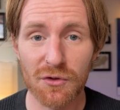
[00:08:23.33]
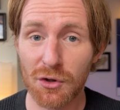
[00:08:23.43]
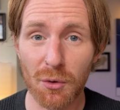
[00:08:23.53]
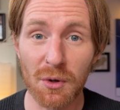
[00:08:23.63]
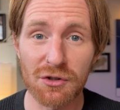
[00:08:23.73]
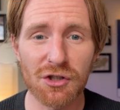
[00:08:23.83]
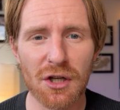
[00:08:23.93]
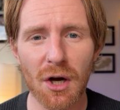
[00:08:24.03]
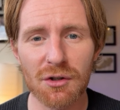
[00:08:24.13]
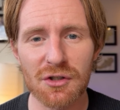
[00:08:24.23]
So with
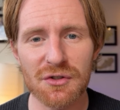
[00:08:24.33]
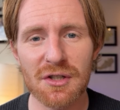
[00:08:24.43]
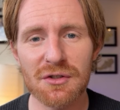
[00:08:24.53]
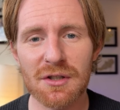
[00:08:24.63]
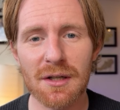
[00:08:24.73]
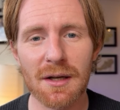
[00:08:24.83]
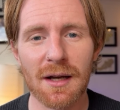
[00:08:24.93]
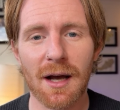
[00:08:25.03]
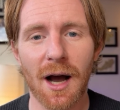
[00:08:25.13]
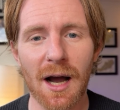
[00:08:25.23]
Genealogy Assistant,
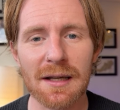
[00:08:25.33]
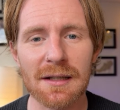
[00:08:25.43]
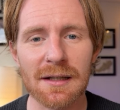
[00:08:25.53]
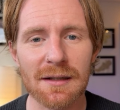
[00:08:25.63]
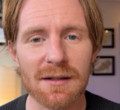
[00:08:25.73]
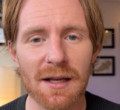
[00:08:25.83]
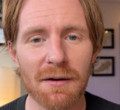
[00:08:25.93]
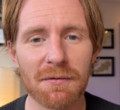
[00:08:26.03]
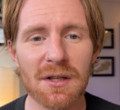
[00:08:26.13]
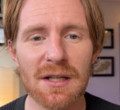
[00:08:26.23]
I can hit the
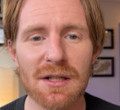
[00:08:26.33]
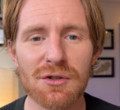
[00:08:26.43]
F key